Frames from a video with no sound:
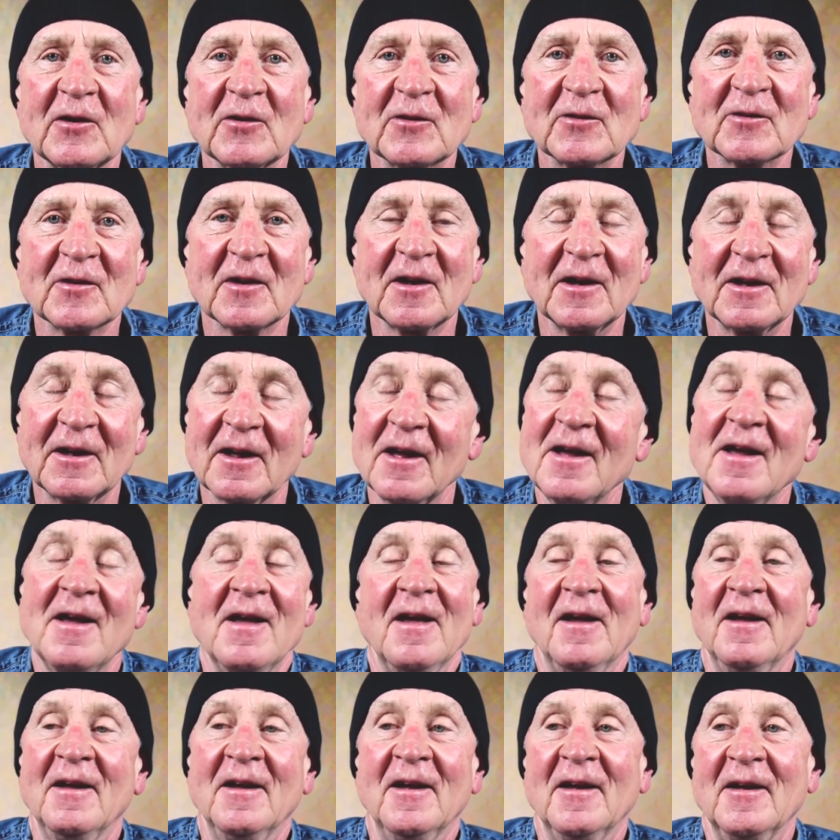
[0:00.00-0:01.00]
It's like,
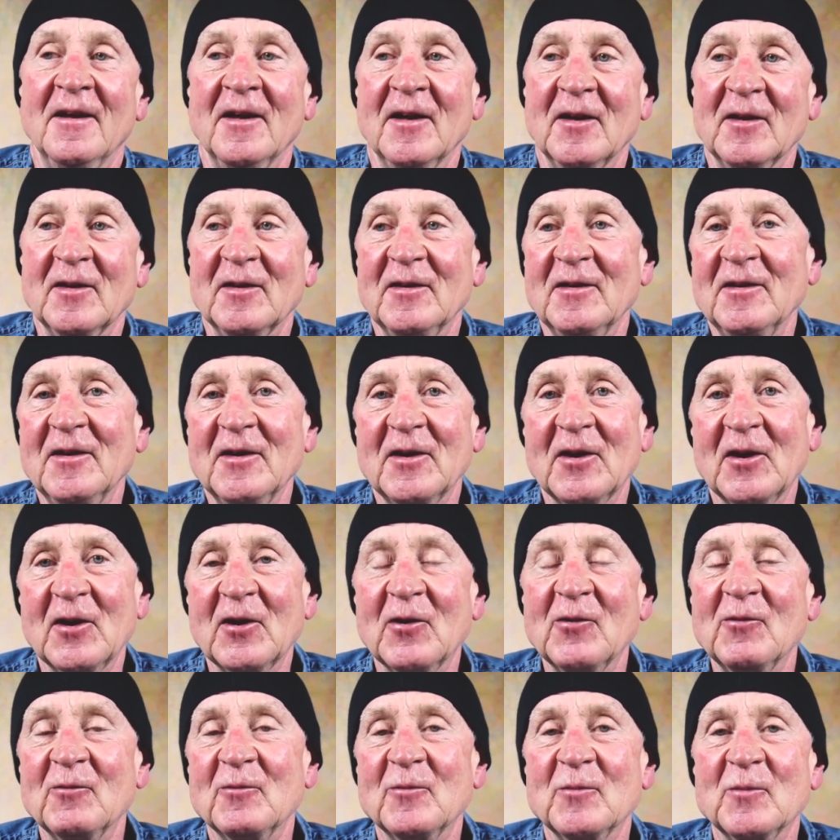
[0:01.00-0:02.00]
you
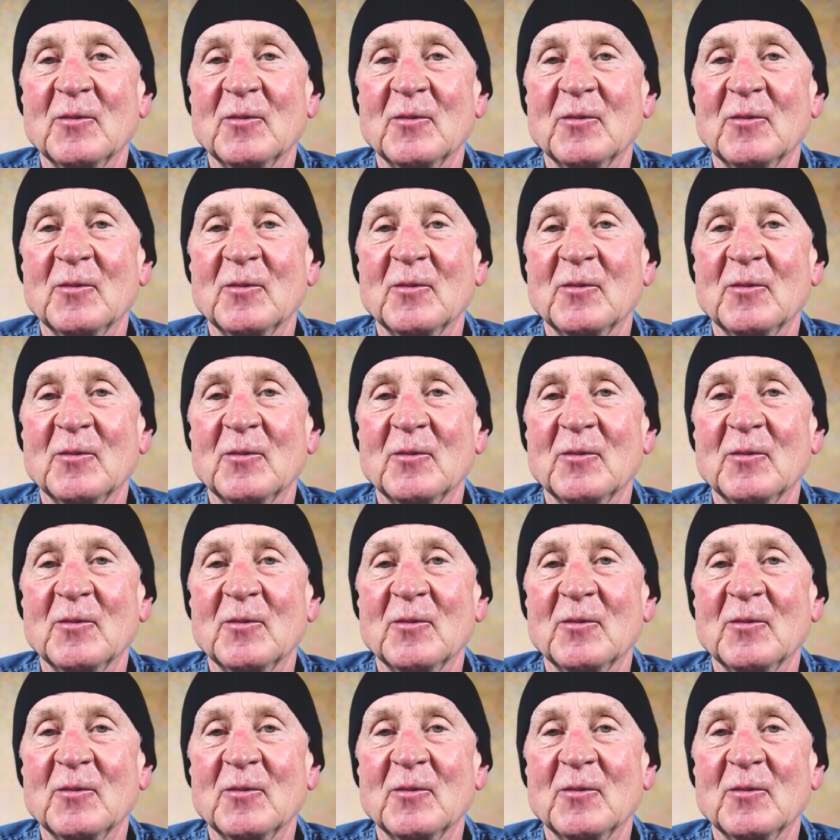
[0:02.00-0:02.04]
know,